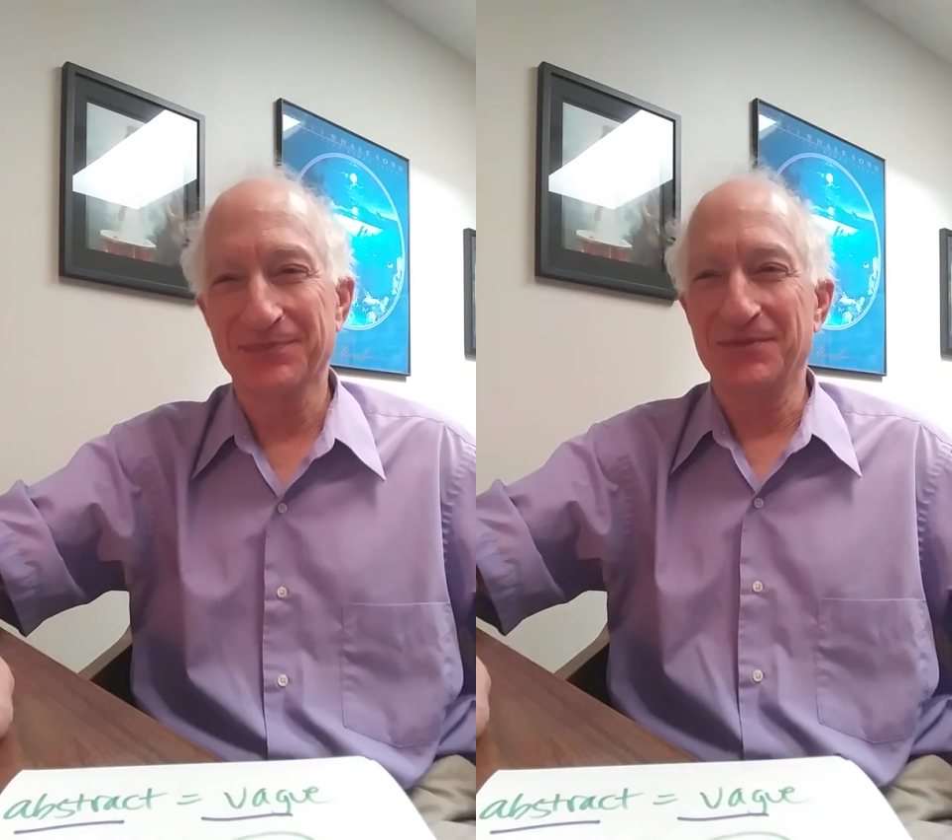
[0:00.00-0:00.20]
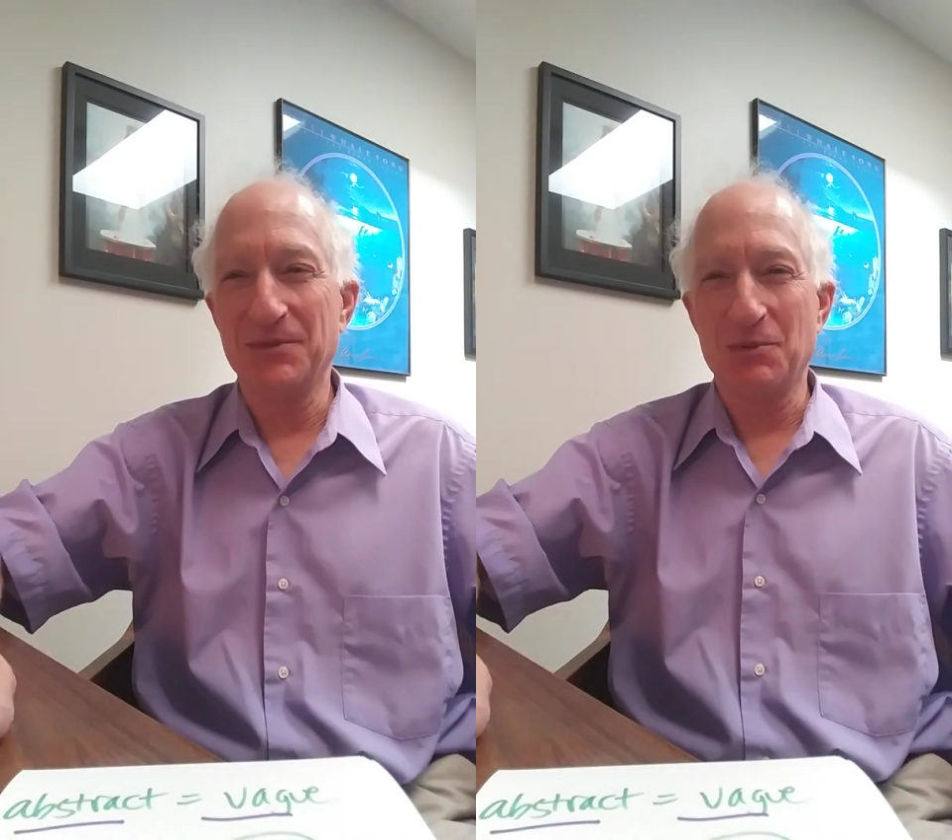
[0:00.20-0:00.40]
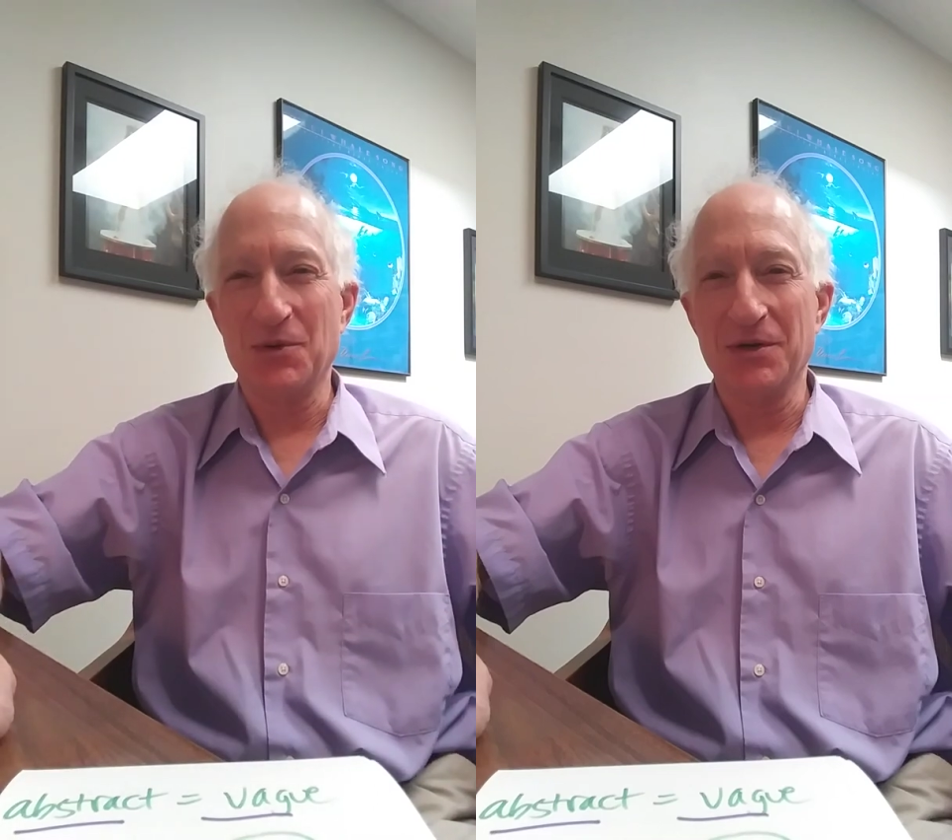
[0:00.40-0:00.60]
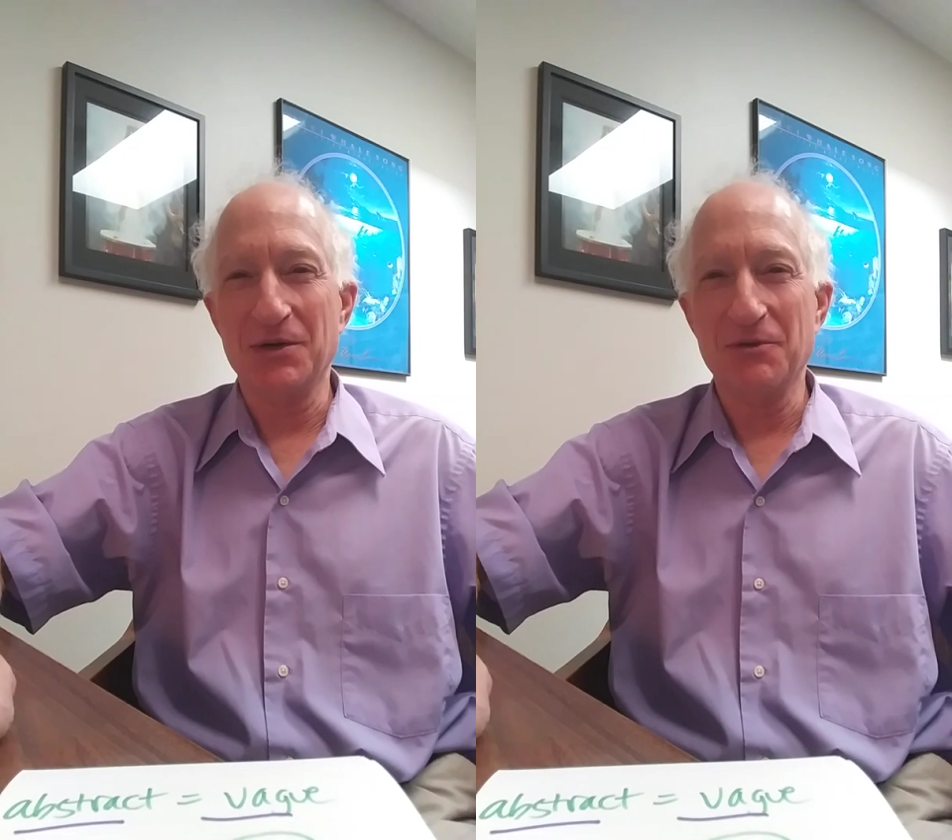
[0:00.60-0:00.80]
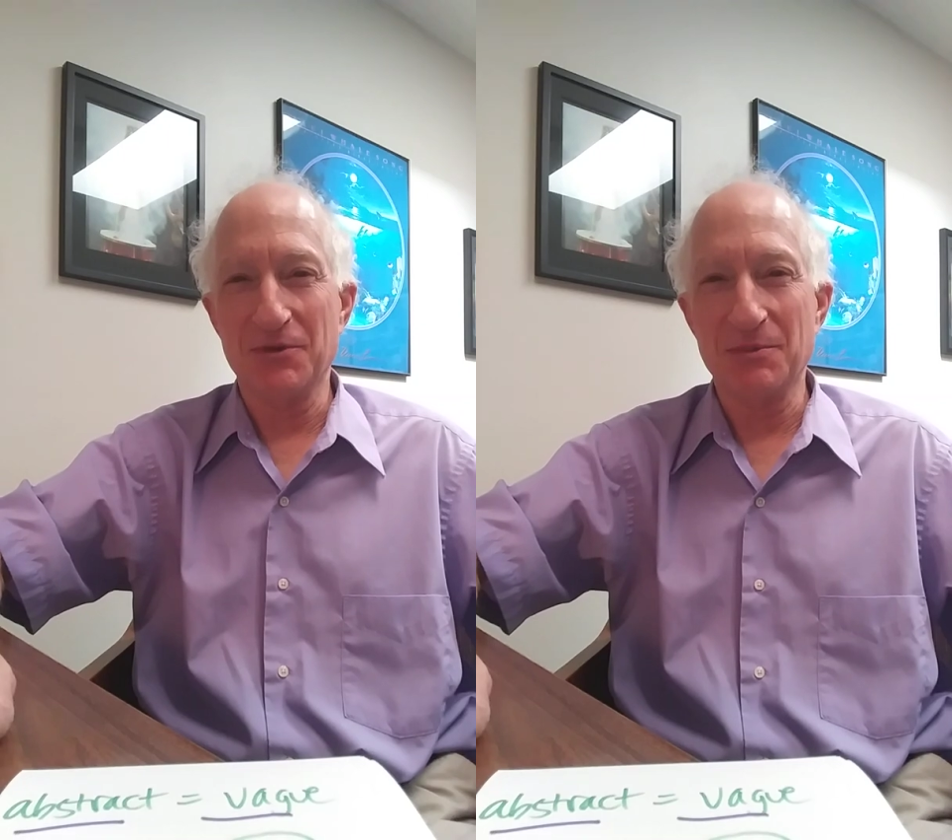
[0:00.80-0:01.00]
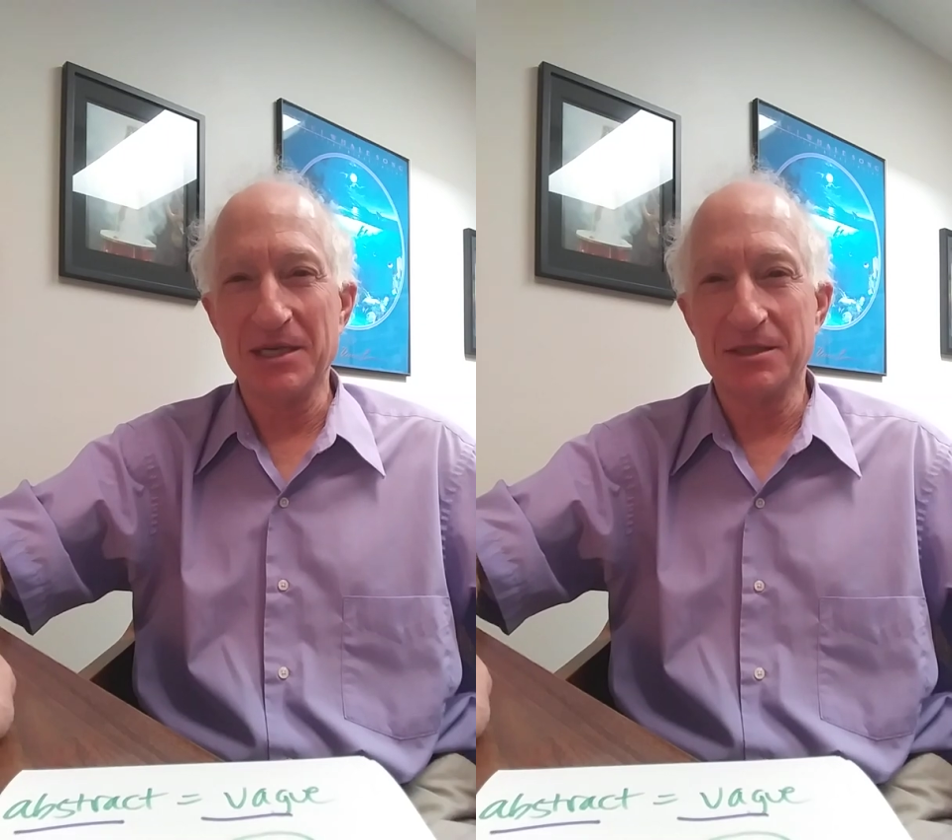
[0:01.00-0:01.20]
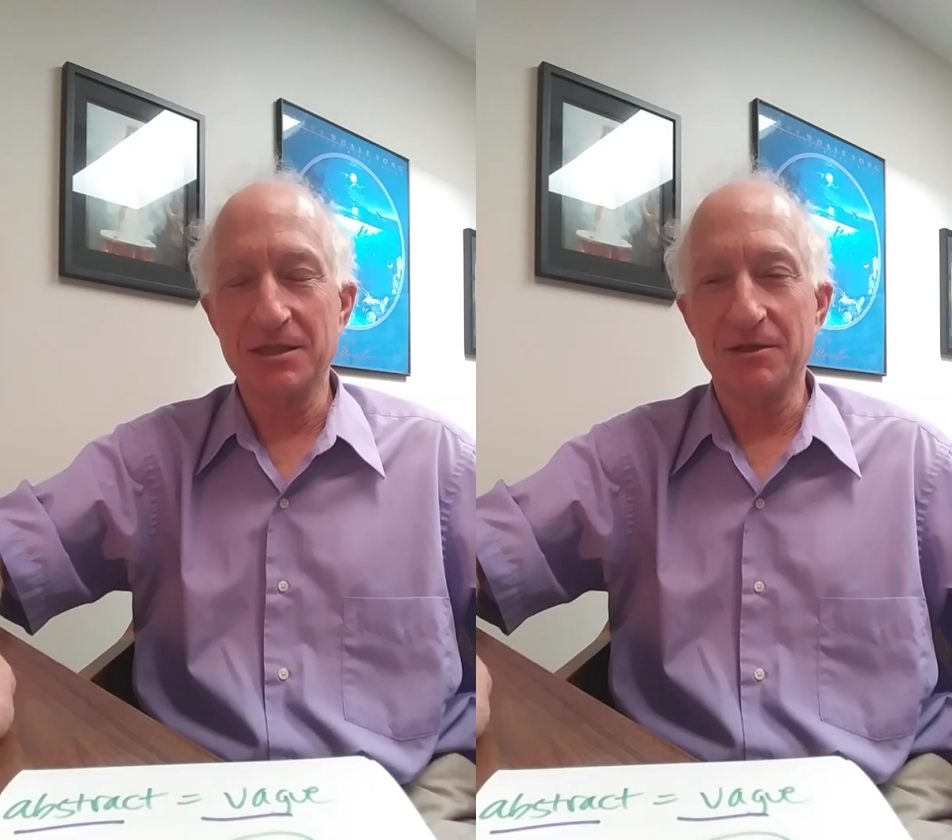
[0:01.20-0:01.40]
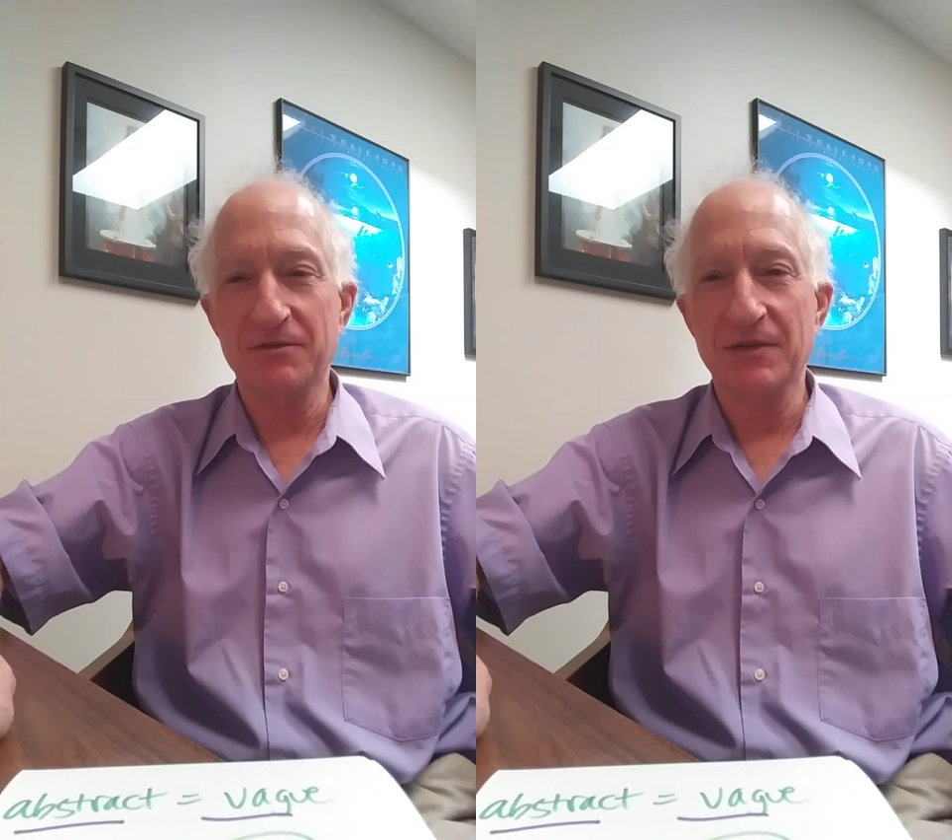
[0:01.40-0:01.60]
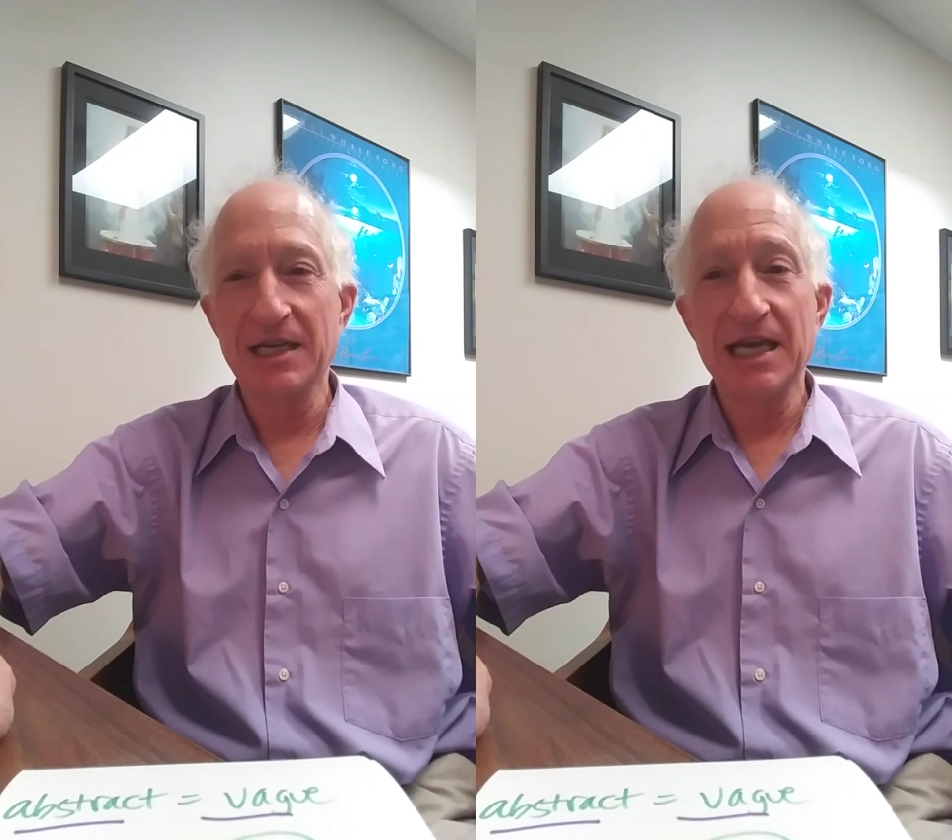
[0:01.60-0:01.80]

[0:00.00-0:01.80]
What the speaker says: to pour over myself.